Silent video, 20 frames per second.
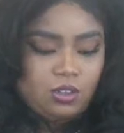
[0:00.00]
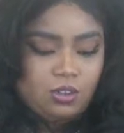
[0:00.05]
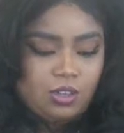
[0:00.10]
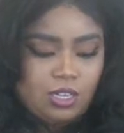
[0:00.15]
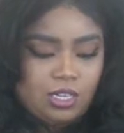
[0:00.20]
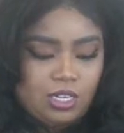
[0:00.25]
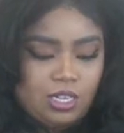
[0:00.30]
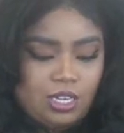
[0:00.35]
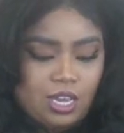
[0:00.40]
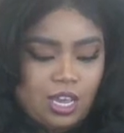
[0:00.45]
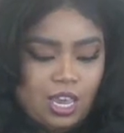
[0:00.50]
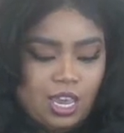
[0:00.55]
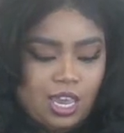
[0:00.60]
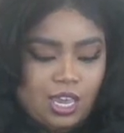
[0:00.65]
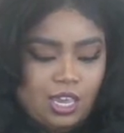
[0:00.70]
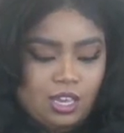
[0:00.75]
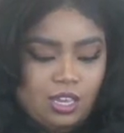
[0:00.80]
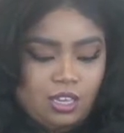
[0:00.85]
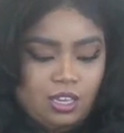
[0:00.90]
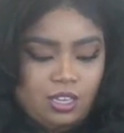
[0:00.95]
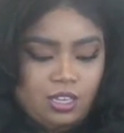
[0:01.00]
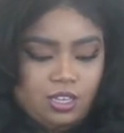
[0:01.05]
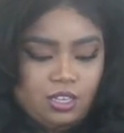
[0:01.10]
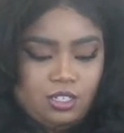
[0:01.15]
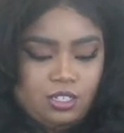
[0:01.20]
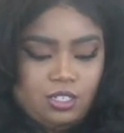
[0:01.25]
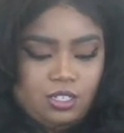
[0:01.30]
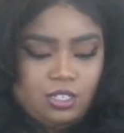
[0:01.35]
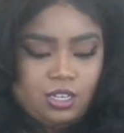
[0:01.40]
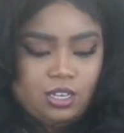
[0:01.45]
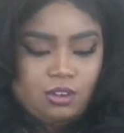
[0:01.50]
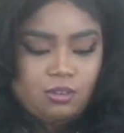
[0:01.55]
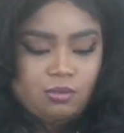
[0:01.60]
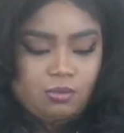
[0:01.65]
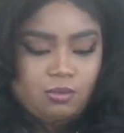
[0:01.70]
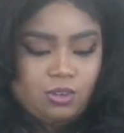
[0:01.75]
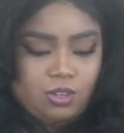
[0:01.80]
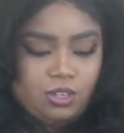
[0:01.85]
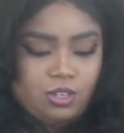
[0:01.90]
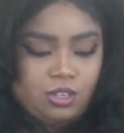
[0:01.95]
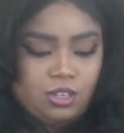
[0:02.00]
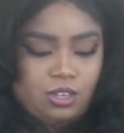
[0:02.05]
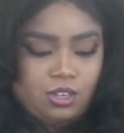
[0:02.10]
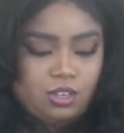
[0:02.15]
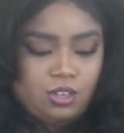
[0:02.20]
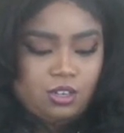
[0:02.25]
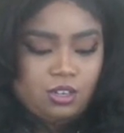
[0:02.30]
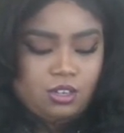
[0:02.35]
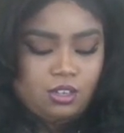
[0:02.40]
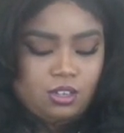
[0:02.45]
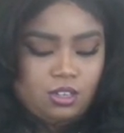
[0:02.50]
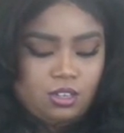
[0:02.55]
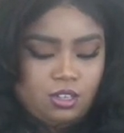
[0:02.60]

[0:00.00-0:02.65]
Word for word: on the cake and just let it run.